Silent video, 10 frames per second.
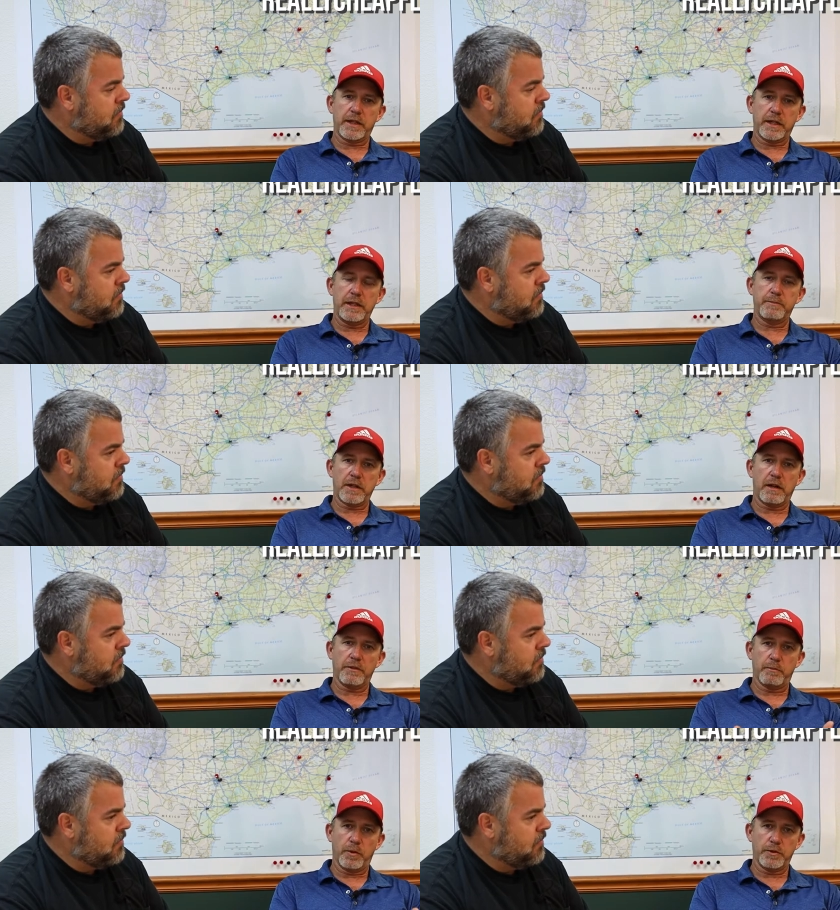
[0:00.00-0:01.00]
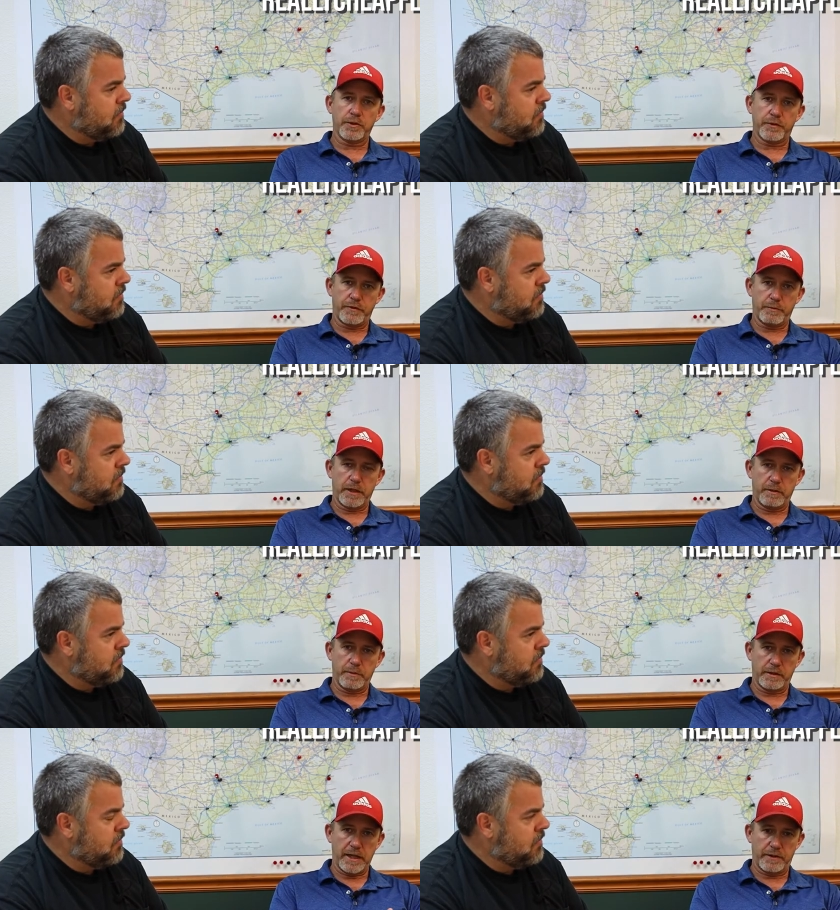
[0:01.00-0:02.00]
Speaker 1: it keeps all the moisture from
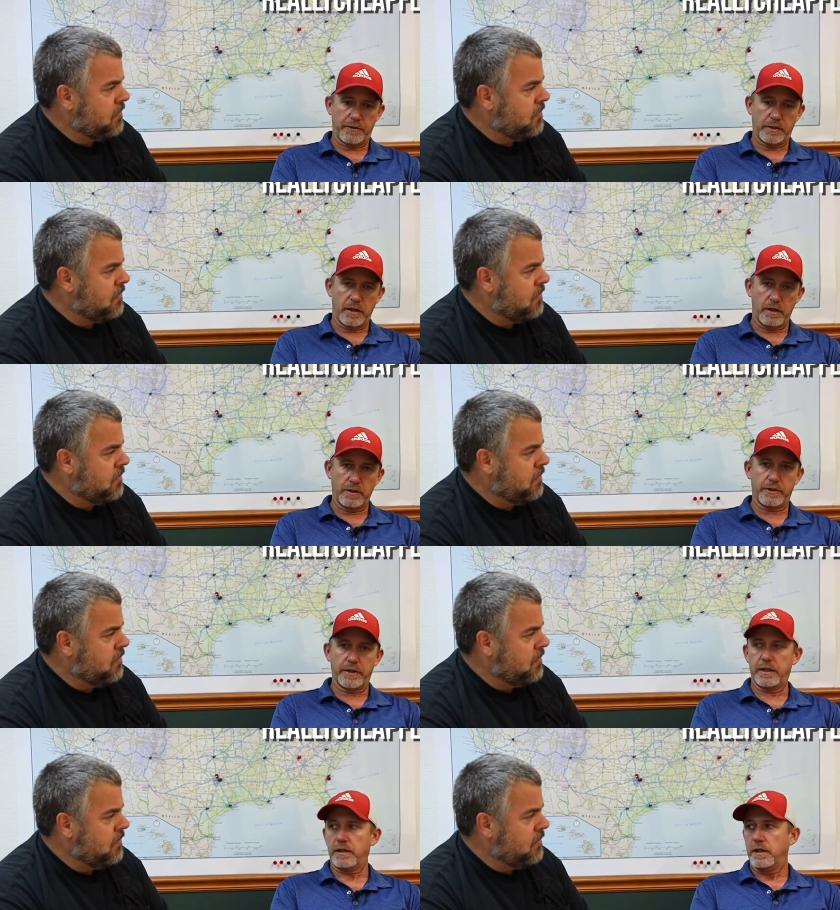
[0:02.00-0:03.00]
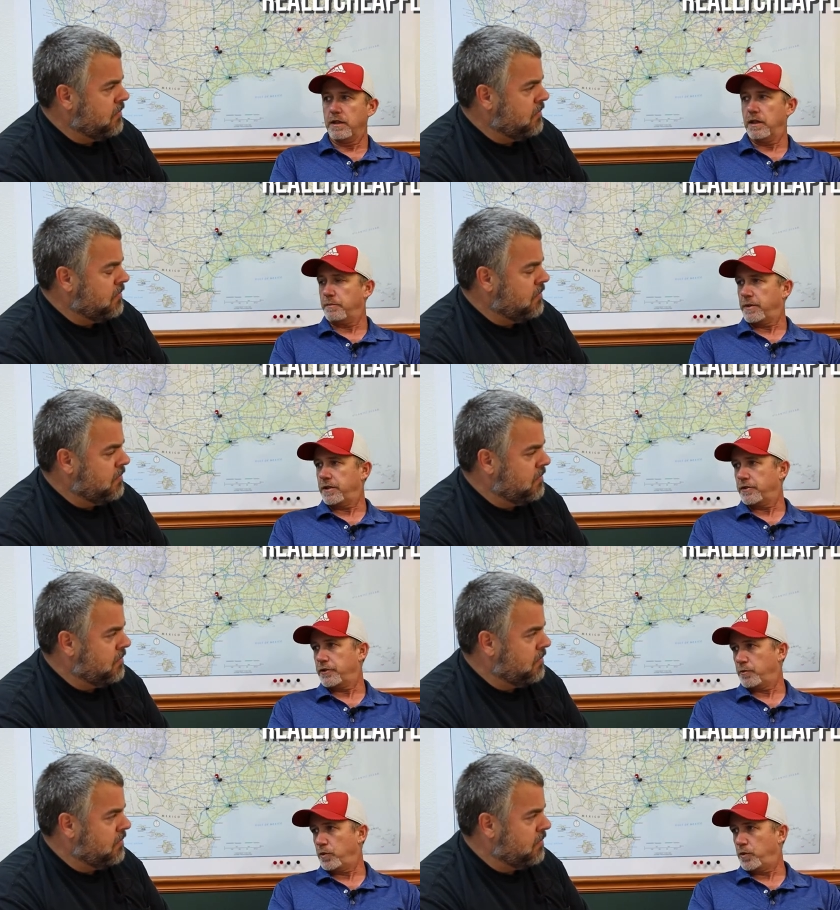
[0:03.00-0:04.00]
coming out of the concrete up into
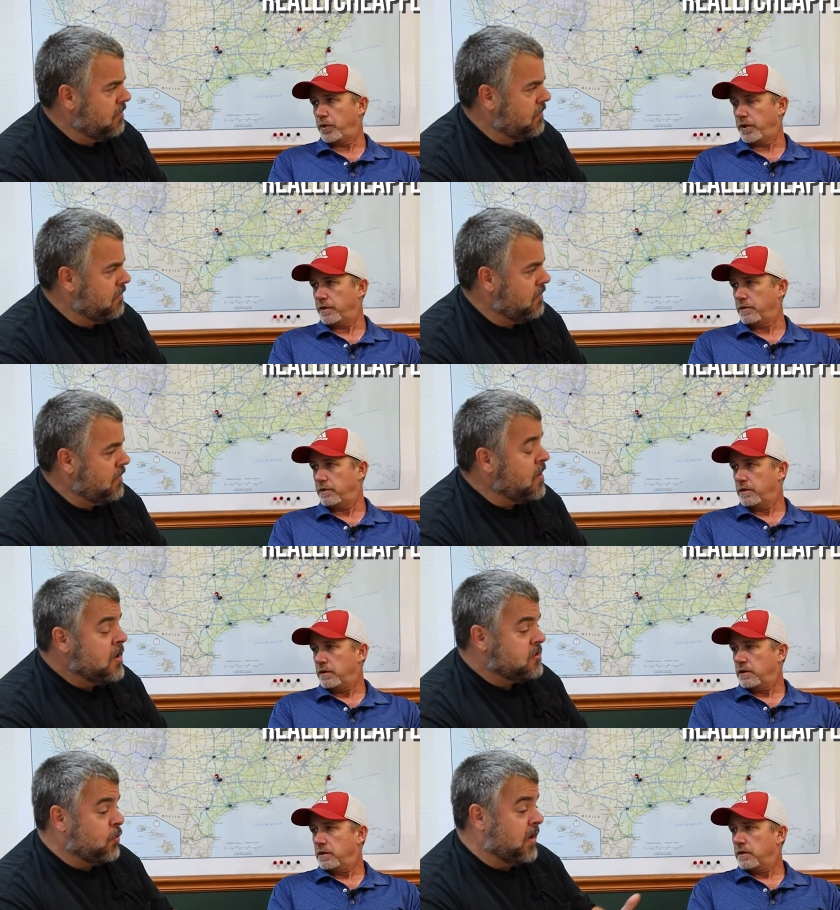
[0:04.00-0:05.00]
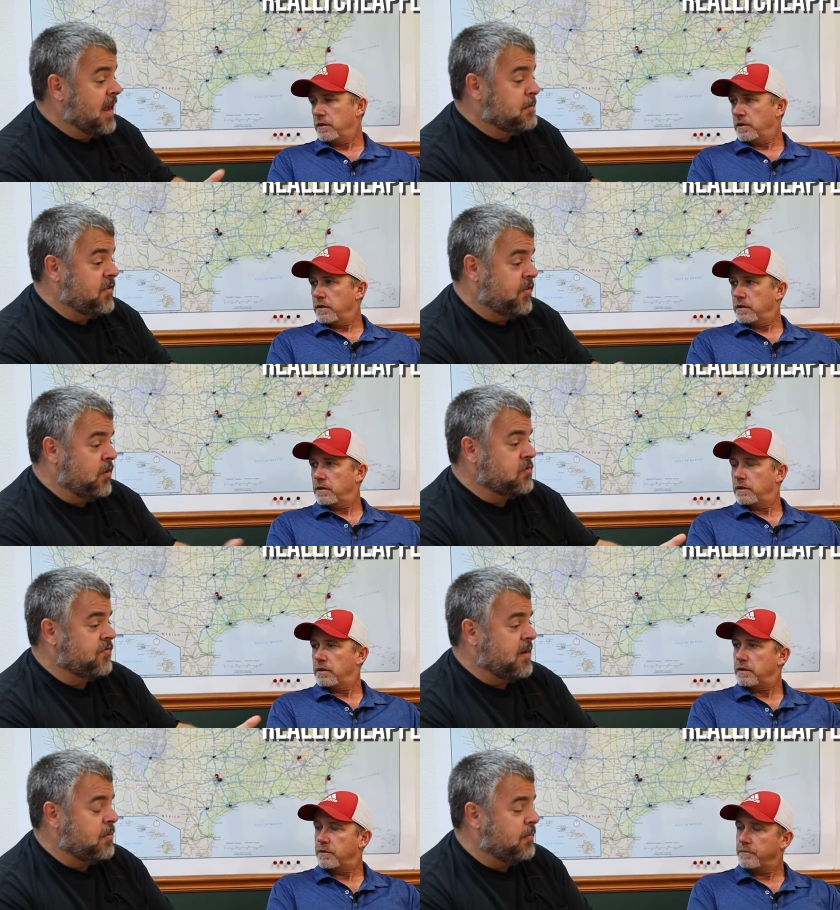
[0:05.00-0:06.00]
your wood.
Speaker 2: So what happens if you use a
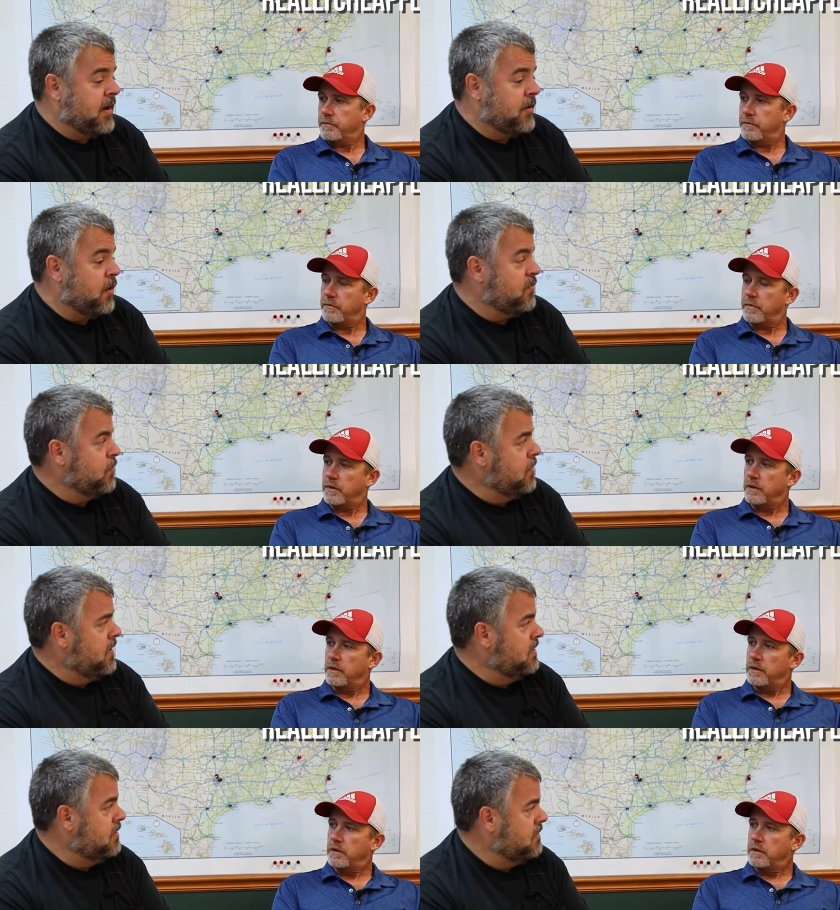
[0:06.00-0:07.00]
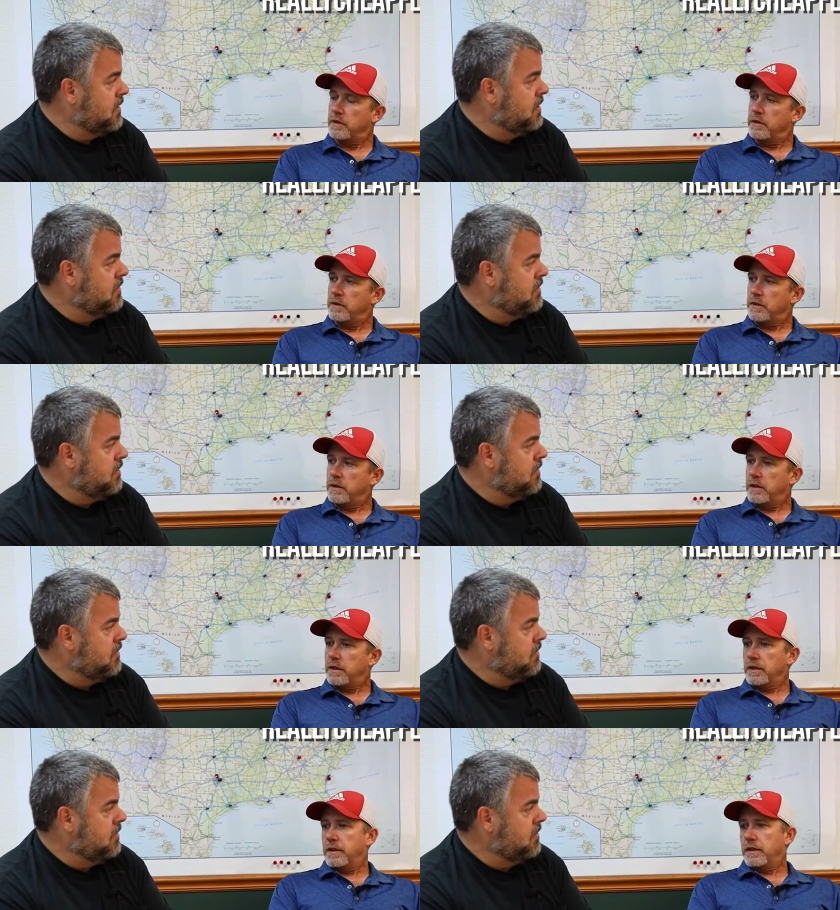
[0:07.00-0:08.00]
vapor barrier over wood?
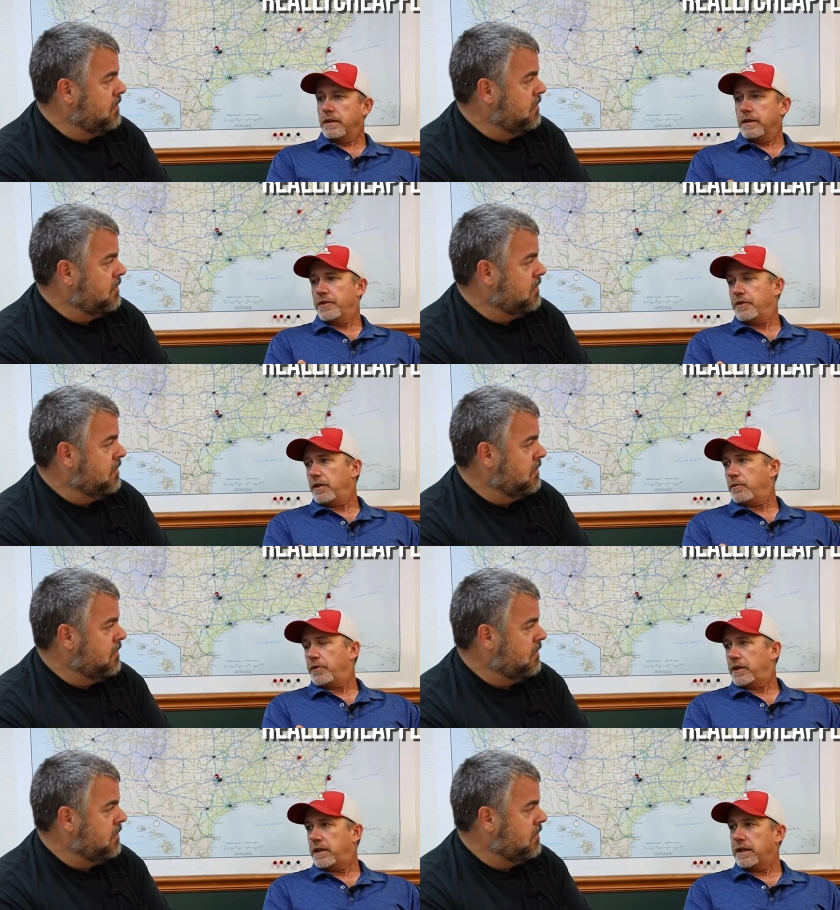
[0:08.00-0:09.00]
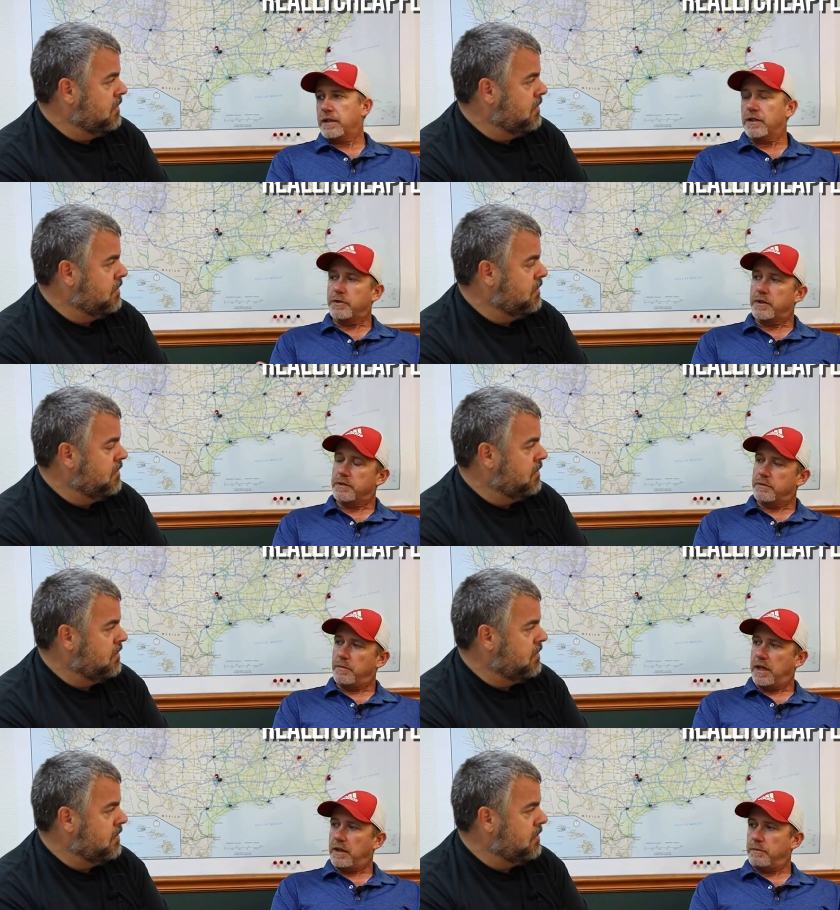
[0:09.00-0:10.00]
Speaker 1: You don't really need to because
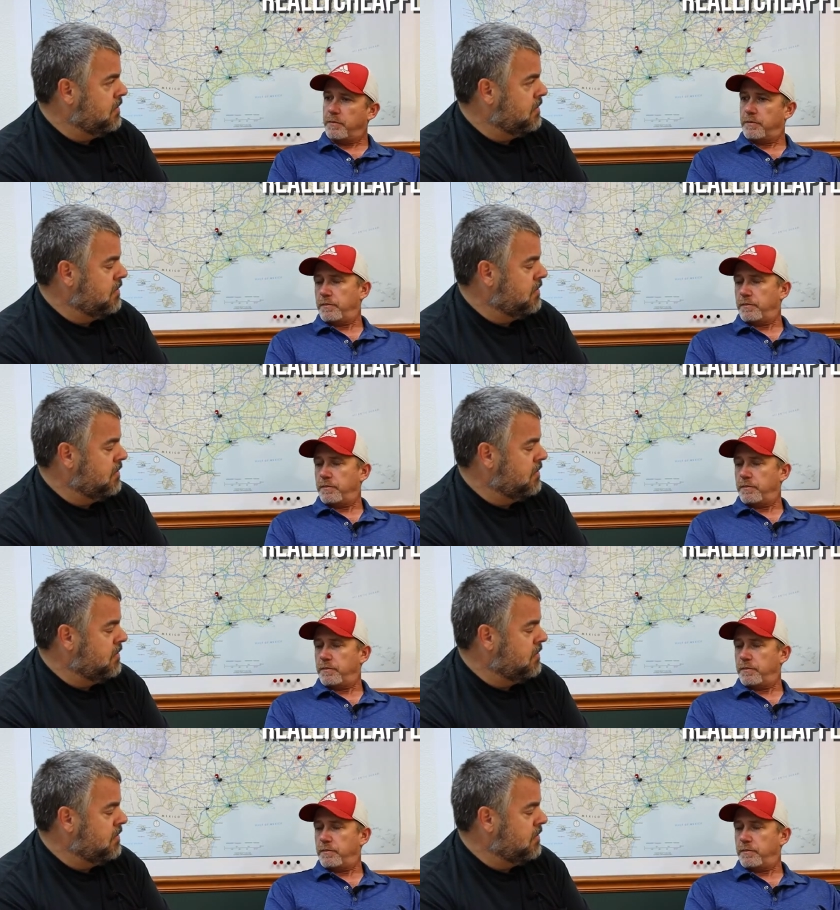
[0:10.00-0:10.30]
in my,